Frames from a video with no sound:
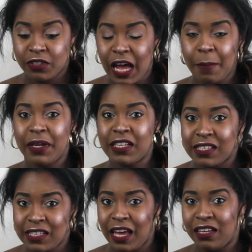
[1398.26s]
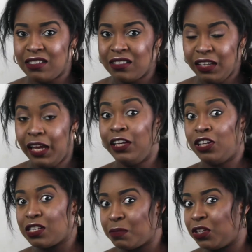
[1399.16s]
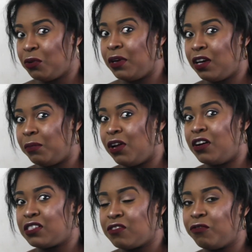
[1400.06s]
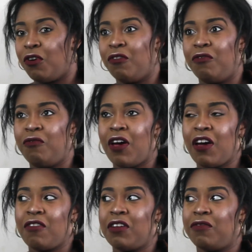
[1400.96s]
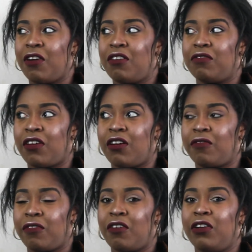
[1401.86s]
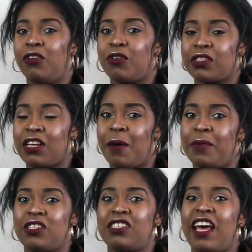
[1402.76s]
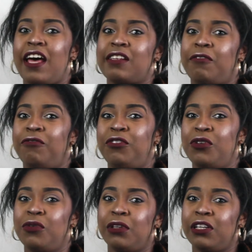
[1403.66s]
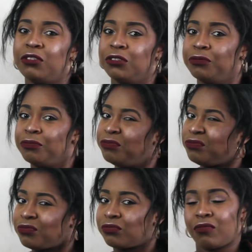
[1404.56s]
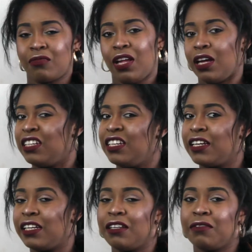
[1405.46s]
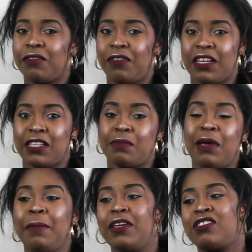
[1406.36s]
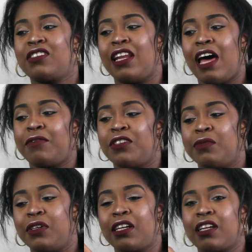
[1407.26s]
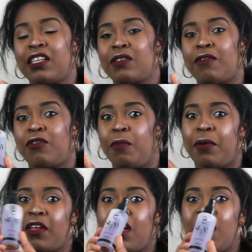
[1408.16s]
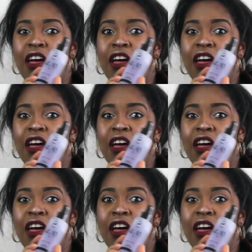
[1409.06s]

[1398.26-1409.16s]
that being said, it does make your makeup last for a very, very, very, very long time. It's just that it has a few little niggling things. Maybe it's just the lavender one, because that's what I've got, but